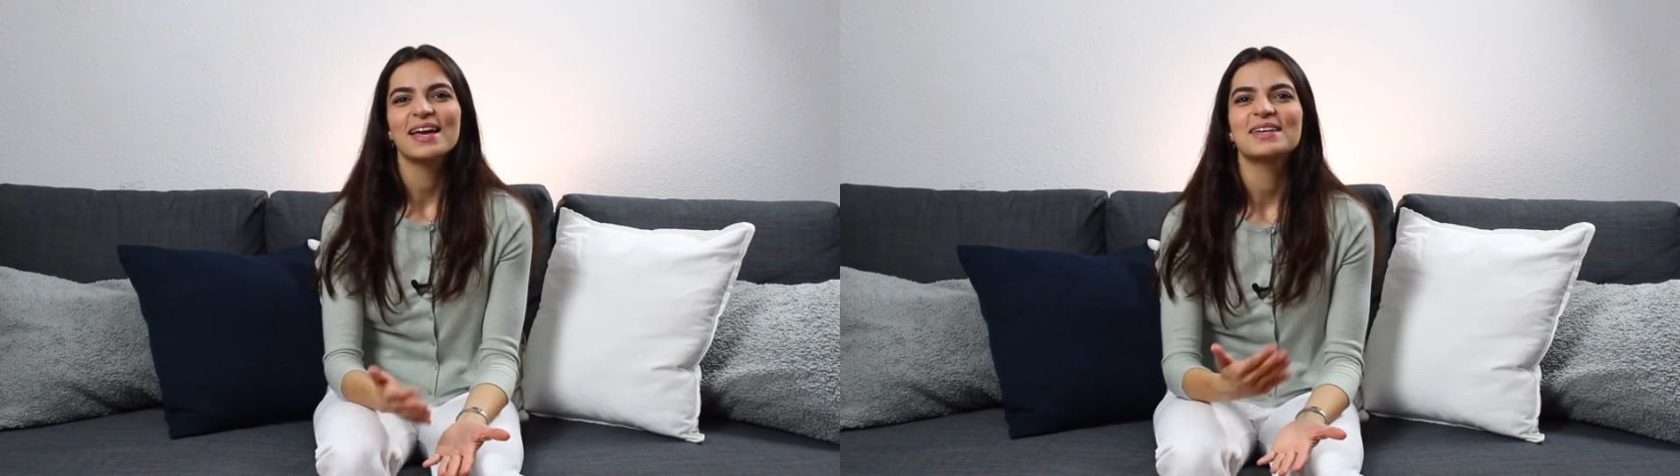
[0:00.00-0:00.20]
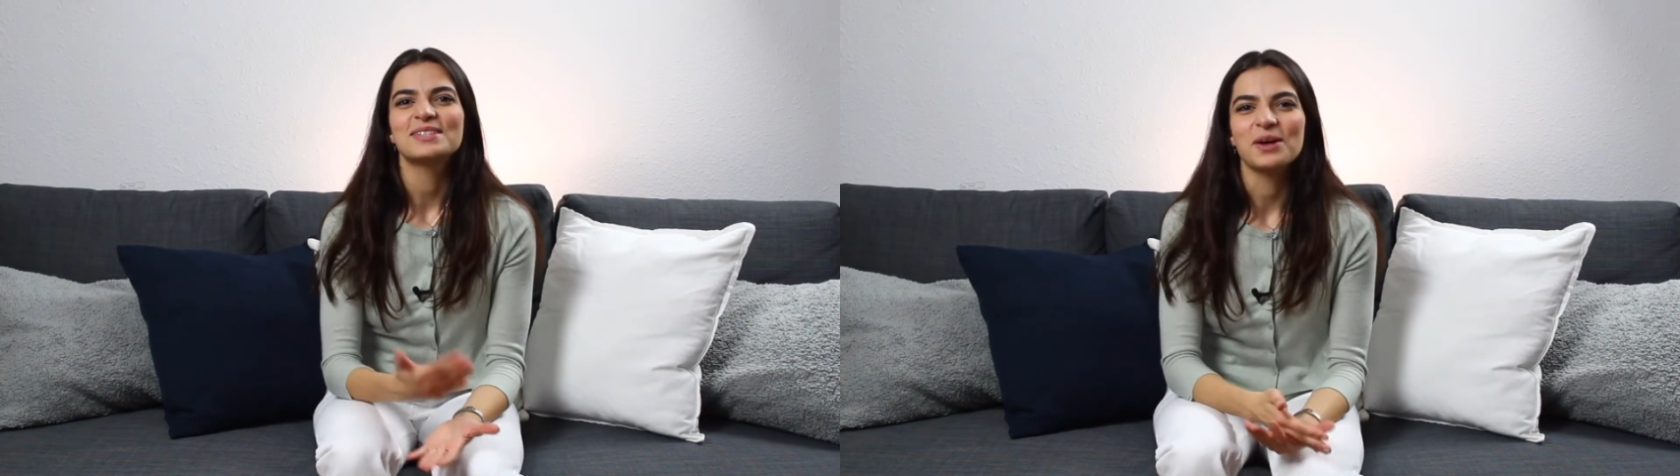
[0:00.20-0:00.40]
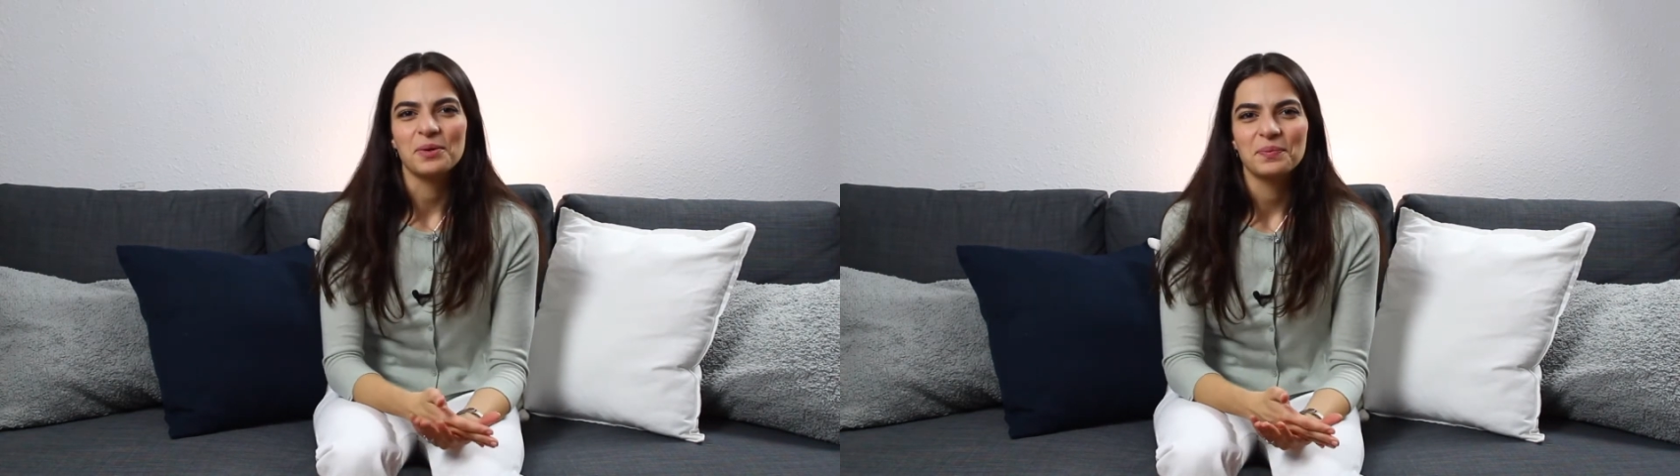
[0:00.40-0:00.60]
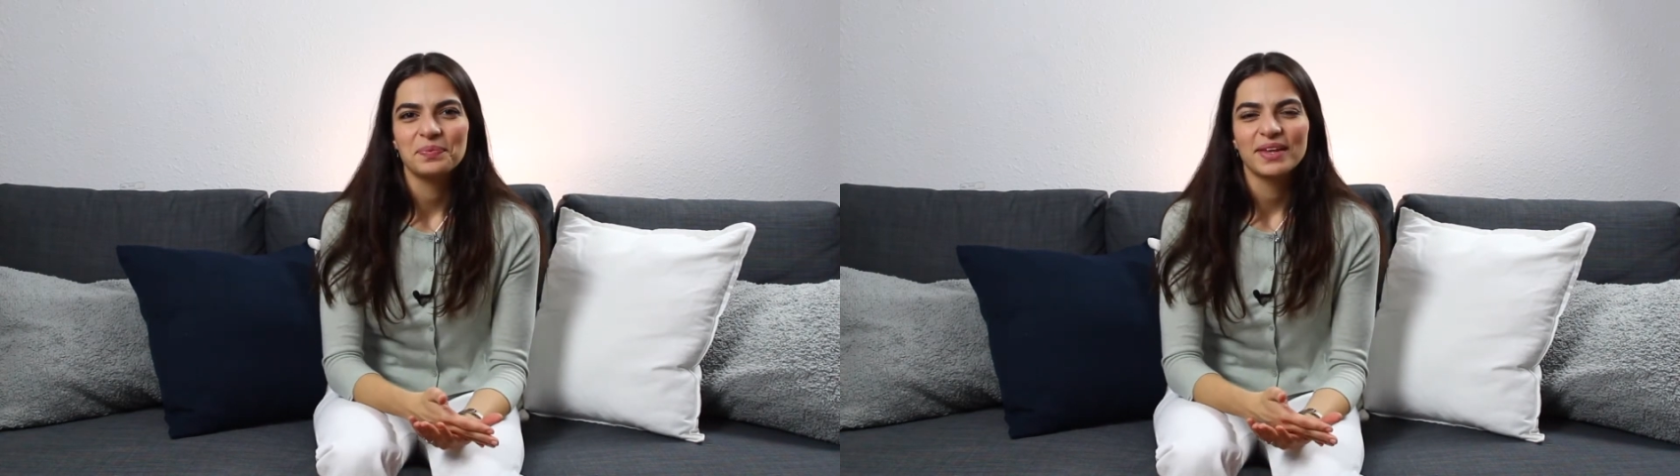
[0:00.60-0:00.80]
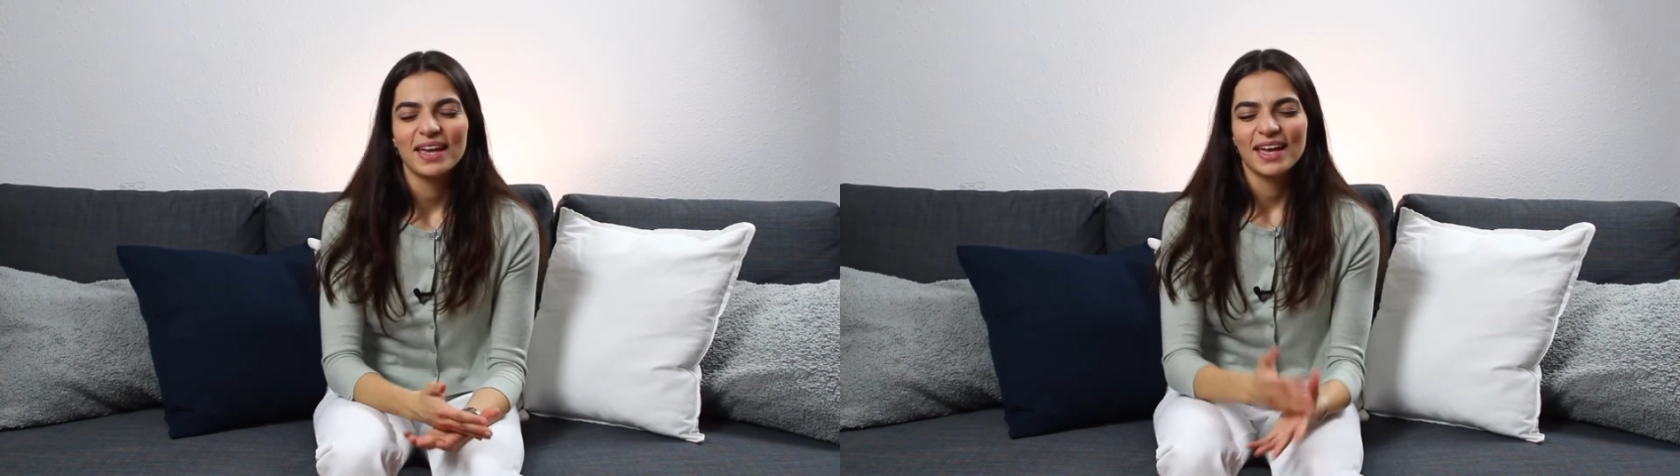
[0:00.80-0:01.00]
So,
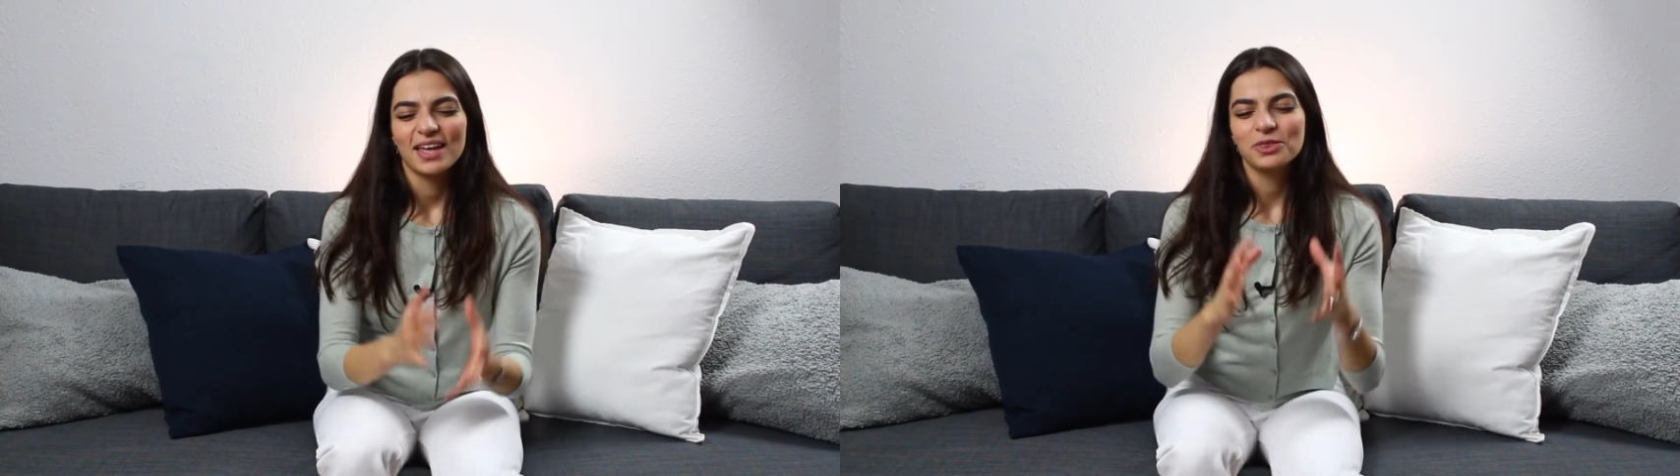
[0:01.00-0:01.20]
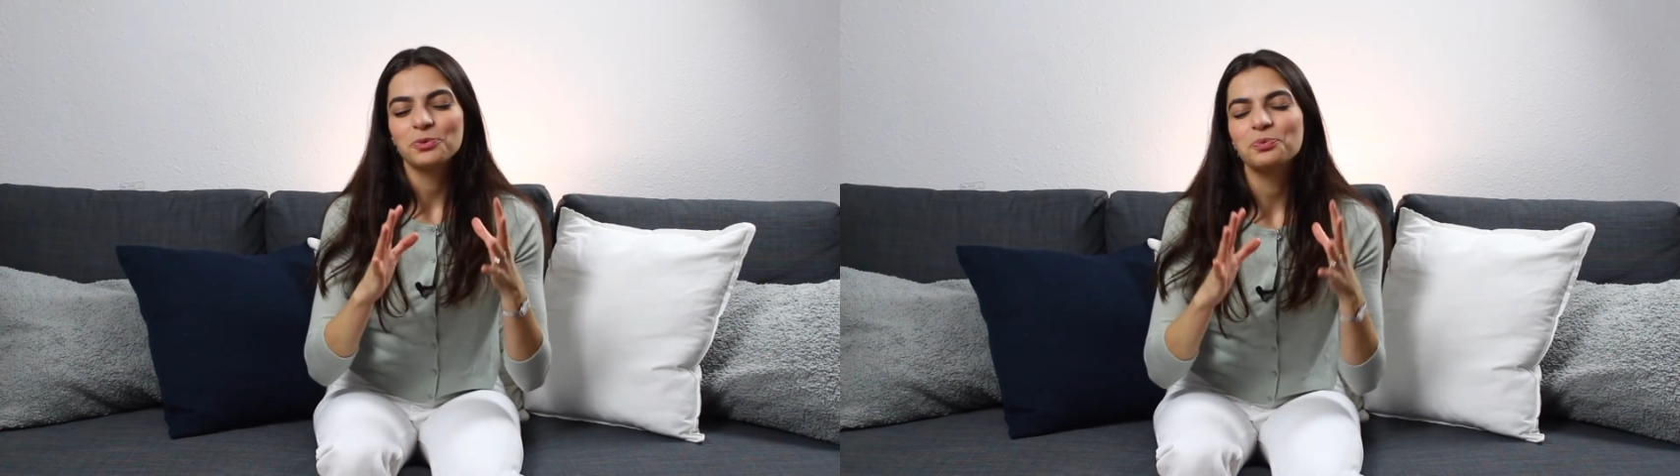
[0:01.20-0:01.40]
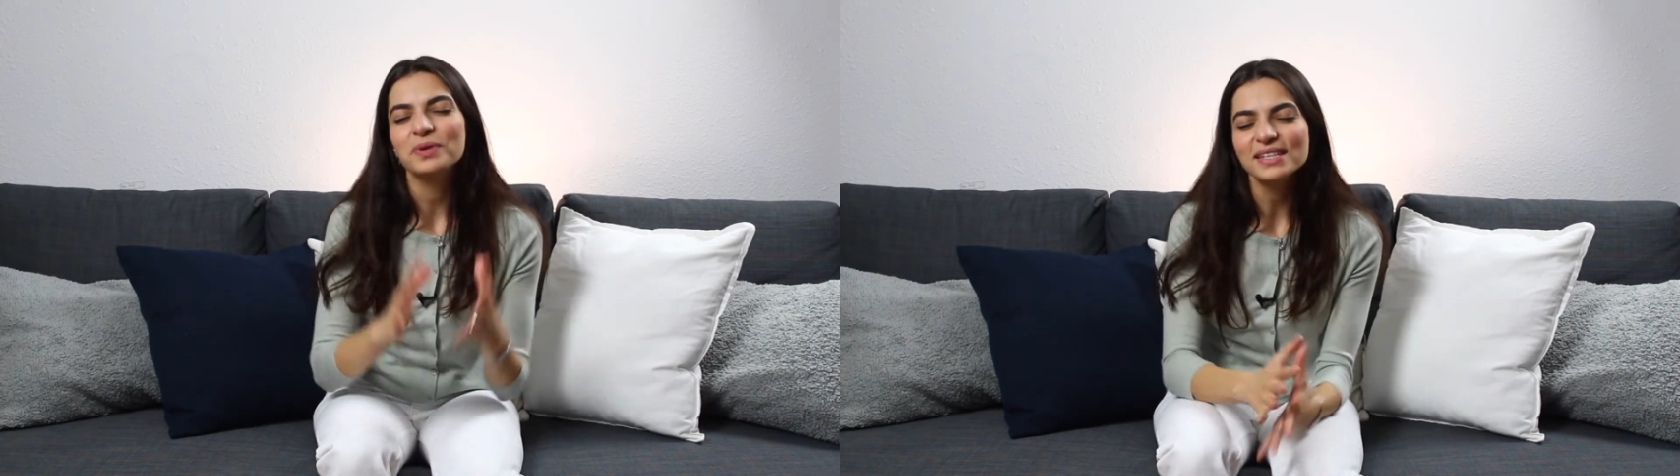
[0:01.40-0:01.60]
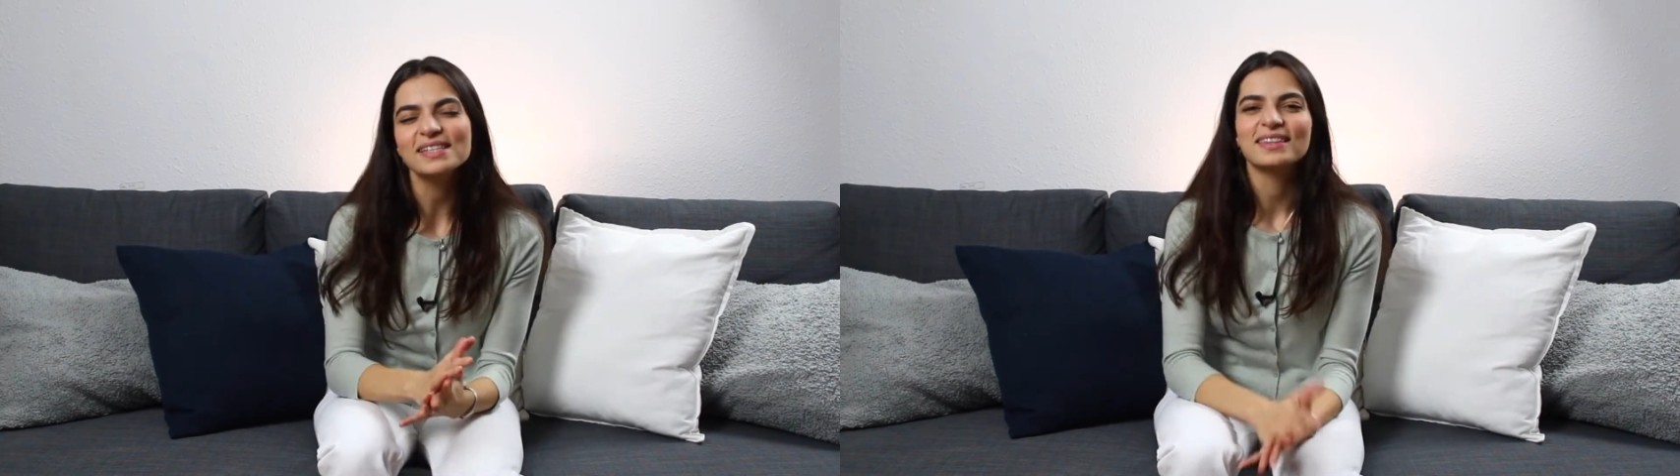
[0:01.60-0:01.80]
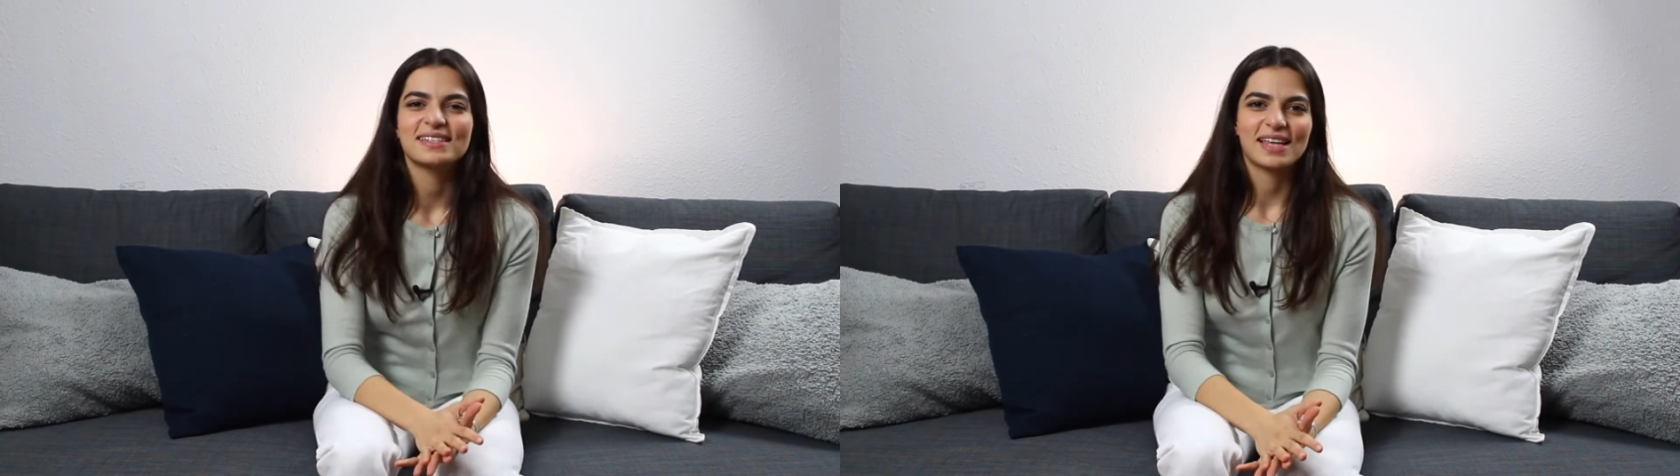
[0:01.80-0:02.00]
the
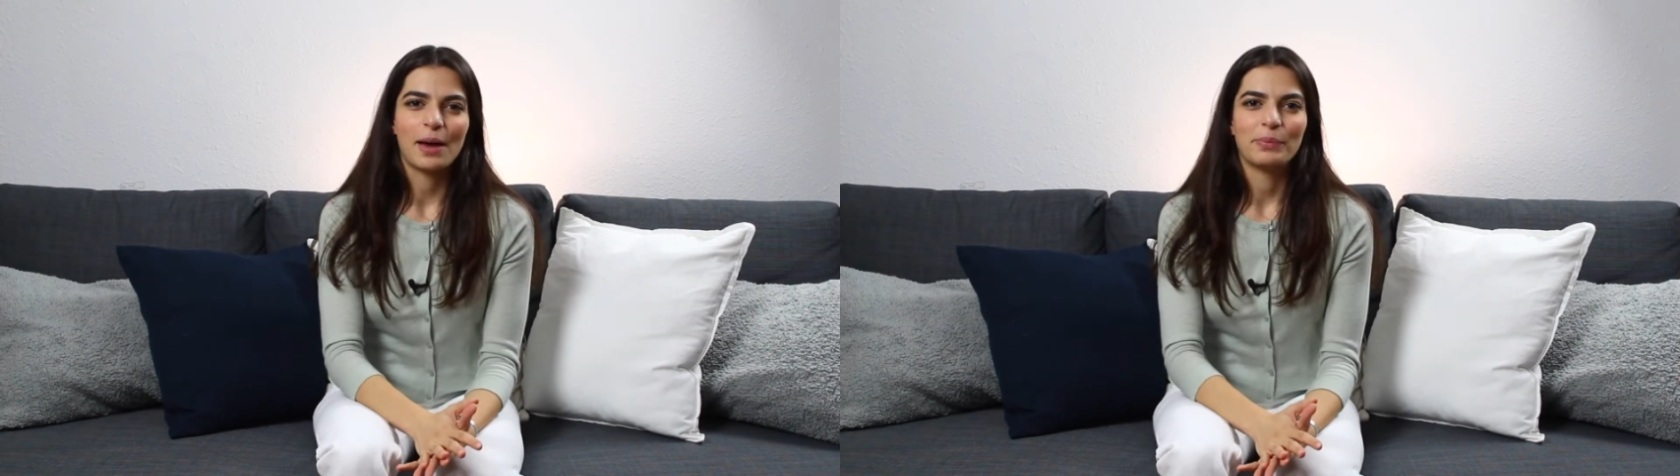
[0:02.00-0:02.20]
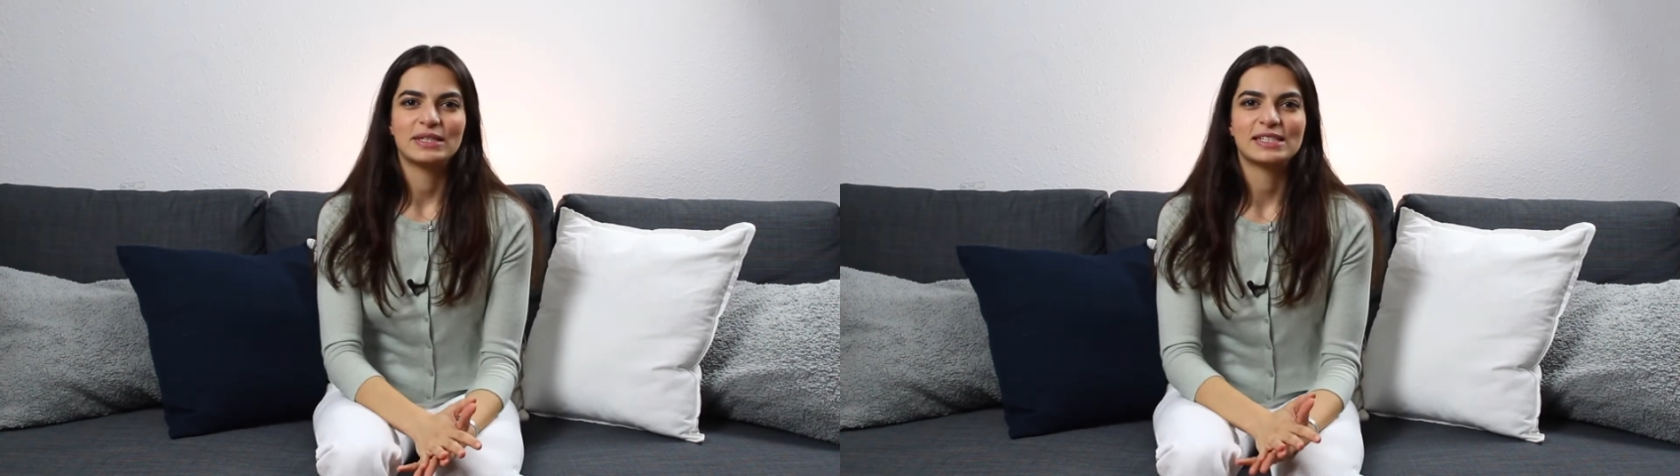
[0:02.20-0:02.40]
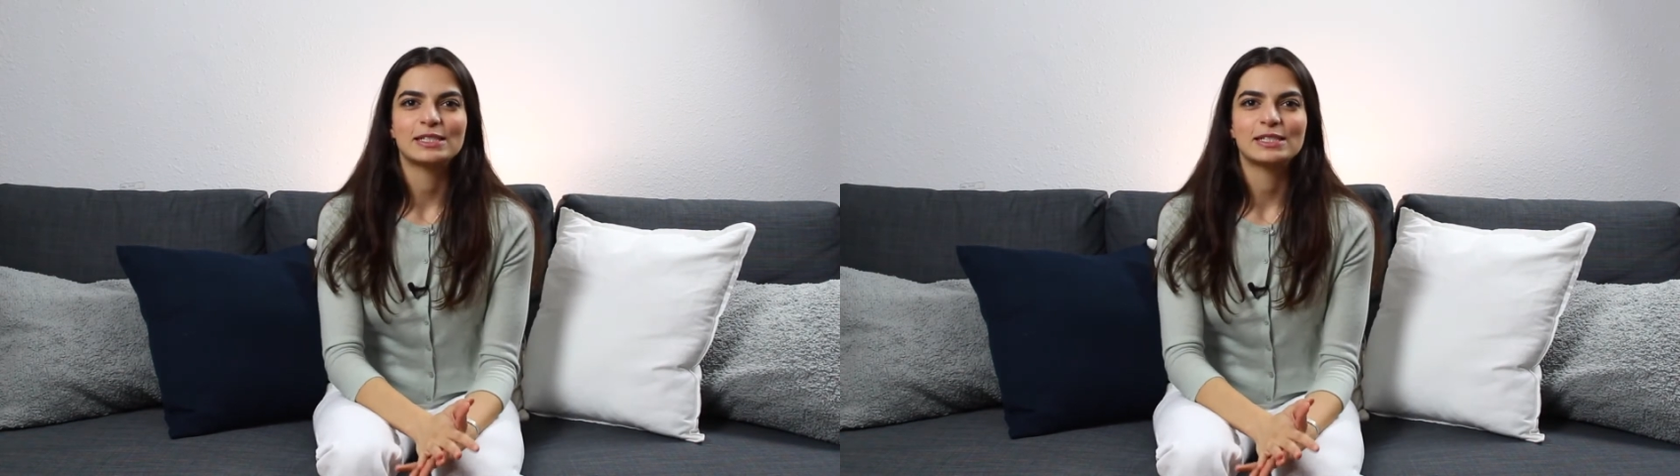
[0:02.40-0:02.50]
reason this happens